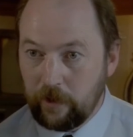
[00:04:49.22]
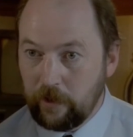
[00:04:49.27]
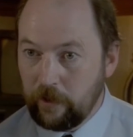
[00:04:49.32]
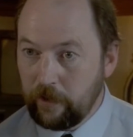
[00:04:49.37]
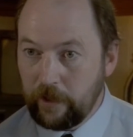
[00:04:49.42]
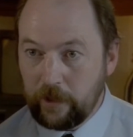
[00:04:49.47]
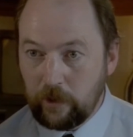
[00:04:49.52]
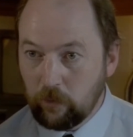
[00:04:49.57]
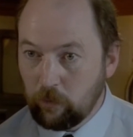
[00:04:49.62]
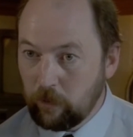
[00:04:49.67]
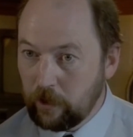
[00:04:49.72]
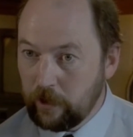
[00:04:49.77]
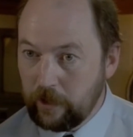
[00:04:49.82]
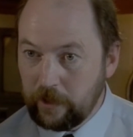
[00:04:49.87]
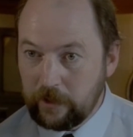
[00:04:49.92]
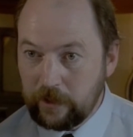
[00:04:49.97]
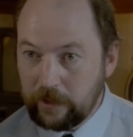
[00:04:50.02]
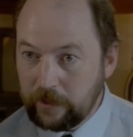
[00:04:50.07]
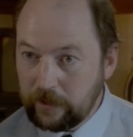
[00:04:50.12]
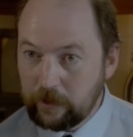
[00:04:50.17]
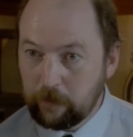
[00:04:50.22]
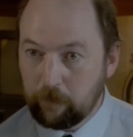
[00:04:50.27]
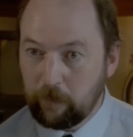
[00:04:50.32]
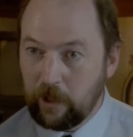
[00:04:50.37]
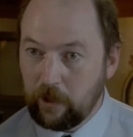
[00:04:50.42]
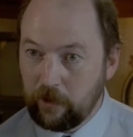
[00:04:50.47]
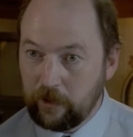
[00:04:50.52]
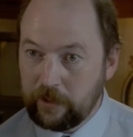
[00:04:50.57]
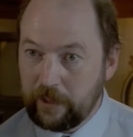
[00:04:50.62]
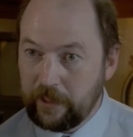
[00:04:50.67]
They don't want it. It's the
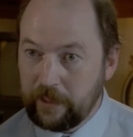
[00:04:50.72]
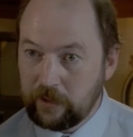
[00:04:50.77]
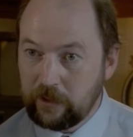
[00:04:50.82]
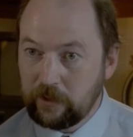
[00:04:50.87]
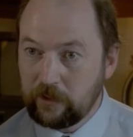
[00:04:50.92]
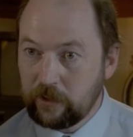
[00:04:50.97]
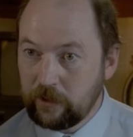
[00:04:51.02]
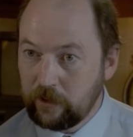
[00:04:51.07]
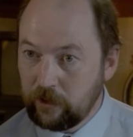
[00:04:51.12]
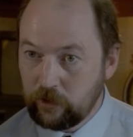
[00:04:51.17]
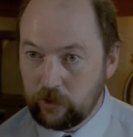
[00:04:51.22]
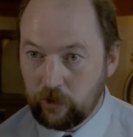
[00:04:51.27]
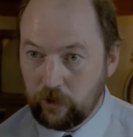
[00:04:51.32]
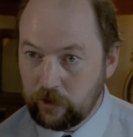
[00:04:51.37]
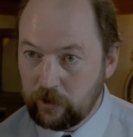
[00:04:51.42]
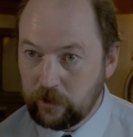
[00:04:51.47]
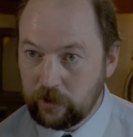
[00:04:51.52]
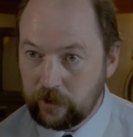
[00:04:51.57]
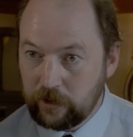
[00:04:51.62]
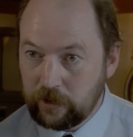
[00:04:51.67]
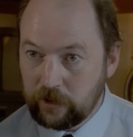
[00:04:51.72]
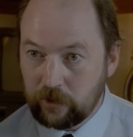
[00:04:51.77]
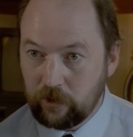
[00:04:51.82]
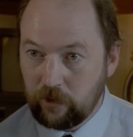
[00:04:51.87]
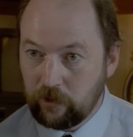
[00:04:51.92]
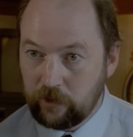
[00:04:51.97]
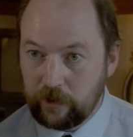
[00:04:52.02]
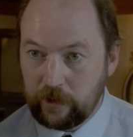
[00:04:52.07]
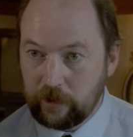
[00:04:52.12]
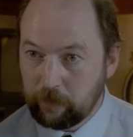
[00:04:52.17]
politicians and the churches in this
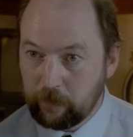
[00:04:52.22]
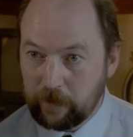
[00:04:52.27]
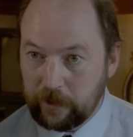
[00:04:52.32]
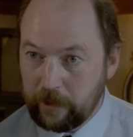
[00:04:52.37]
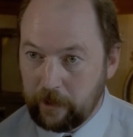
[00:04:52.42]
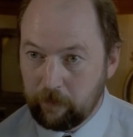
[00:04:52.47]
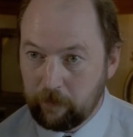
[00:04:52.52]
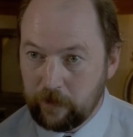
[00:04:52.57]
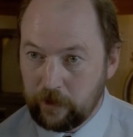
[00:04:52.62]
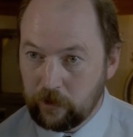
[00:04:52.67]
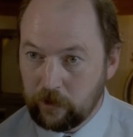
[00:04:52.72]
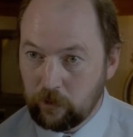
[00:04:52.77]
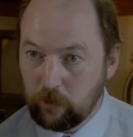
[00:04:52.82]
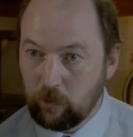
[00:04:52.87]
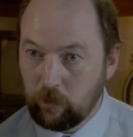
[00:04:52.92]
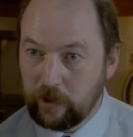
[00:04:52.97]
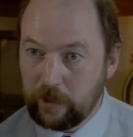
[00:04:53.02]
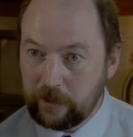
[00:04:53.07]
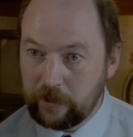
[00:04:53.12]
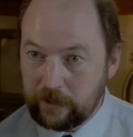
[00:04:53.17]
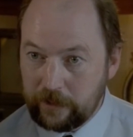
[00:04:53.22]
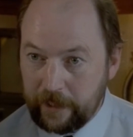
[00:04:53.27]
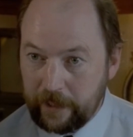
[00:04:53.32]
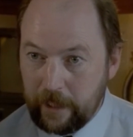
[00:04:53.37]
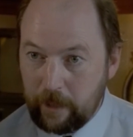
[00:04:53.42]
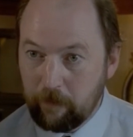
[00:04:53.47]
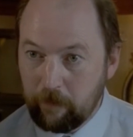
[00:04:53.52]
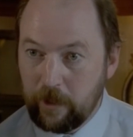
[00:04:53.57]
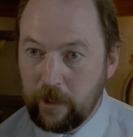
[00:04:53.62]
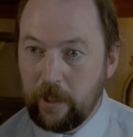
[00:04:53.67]
country that's been keeping this going. It's
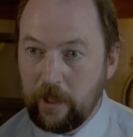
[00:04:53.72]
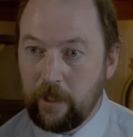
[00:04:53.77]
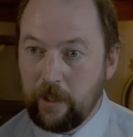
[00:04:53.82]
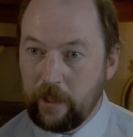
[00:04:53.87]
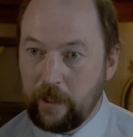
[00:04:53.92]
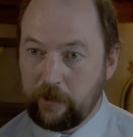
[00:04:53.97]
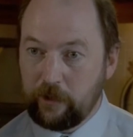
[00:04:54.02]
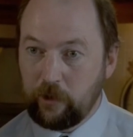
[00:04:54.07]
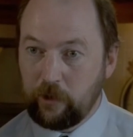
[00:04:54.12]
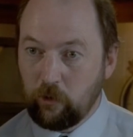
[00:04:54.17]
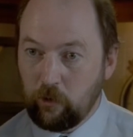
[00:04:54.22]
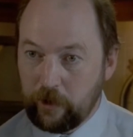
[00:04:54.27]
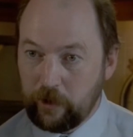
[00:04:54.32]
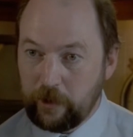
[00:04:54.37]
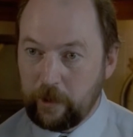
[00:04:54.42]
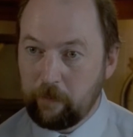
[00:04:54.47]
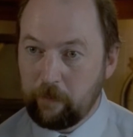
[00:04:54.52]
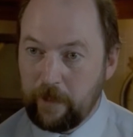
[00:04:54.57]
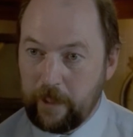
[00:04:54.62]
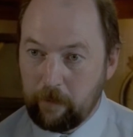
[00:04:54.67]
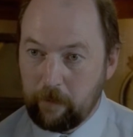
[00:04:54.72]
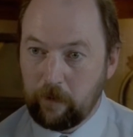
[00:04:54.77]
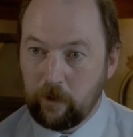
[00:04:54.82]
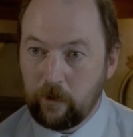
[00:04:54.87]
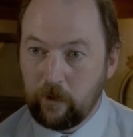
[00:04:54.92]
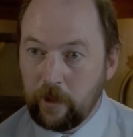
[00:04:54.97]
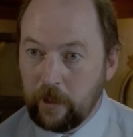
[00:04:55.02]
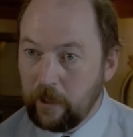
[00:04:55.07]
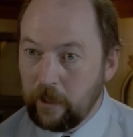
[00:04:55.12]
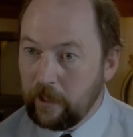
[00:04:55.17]
time that the ordinary
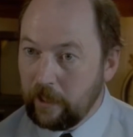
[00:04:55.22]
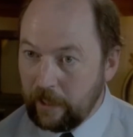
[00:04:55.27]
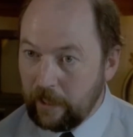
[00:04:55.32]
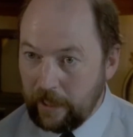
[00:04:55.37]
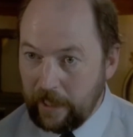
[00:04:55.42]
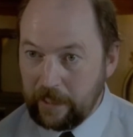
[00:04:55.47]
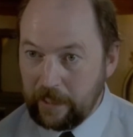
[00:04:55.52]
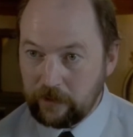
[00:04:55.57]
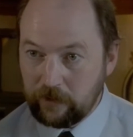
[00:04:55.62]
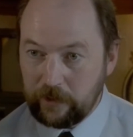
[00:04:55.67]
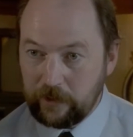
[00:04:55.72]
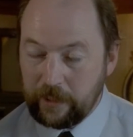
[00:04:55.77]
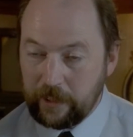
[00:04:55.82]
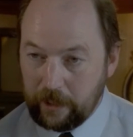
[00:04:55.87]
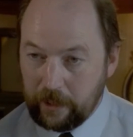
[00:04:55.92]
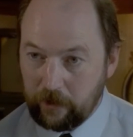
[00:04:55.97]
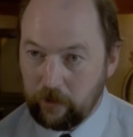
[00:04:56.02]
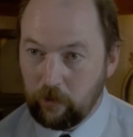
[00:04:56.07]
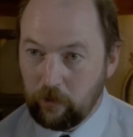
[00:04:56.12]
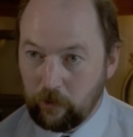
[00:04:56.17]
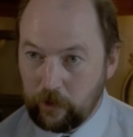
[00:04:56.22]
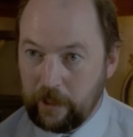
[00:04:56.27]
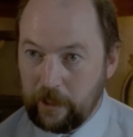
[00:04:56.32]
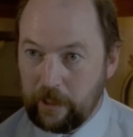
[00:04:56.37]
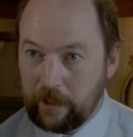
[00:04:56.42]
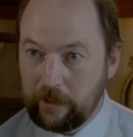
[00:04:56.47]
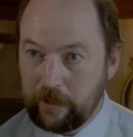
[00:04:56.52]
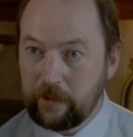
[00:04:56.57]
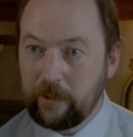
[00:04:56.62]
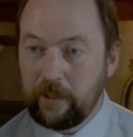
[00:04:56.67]
people actually had a look
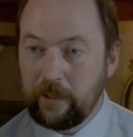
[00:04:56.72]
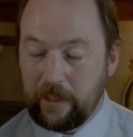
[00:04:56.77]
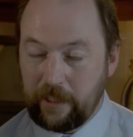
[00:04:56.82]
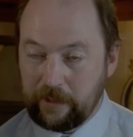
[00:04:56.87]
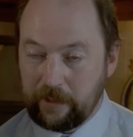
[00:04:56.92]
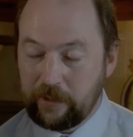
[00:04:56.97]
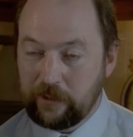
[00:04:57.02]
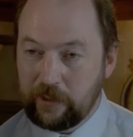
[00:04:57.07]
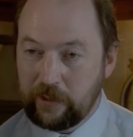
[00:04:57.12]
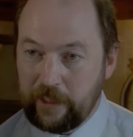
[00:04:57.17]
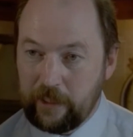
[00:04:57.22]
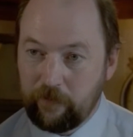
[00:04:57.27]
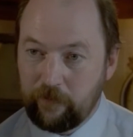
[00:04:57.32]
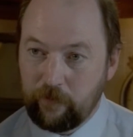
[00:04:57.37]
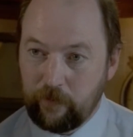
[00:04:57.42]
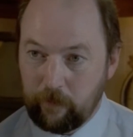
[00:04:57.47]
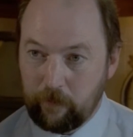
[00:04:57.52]
at it and decided for